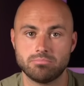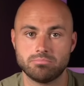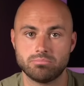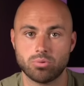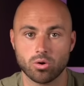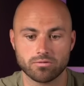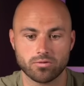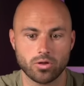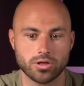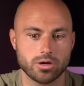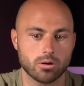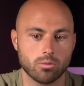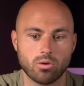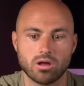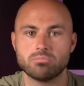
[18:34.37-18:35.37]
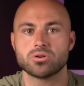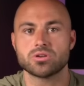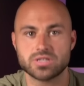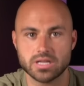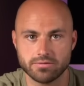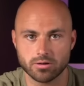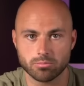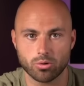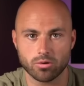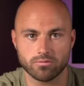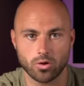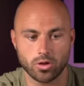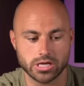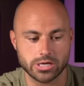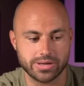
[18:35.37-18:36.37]
portfolio or 1% of your
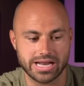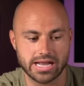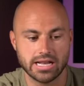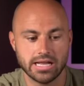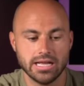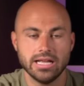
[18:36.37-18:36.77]
portfolio in it,